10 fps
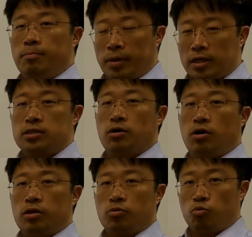based
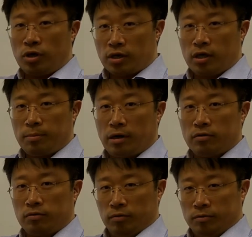on weakly
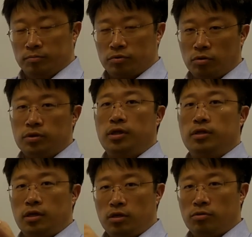bound
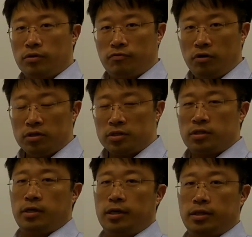protein eluted
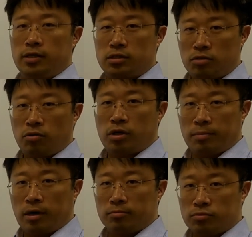first, and then strongly
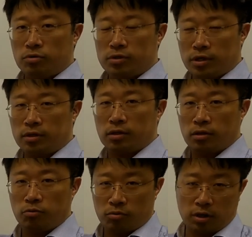bound protein
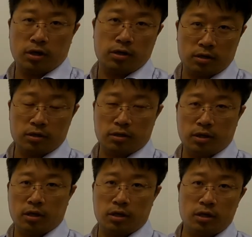
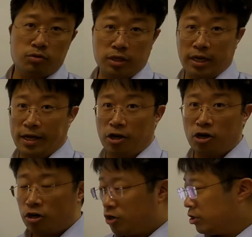eluted
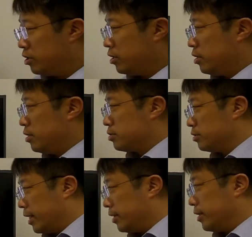later. So
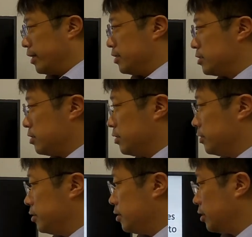that is
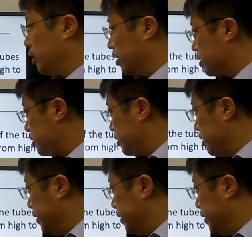the things.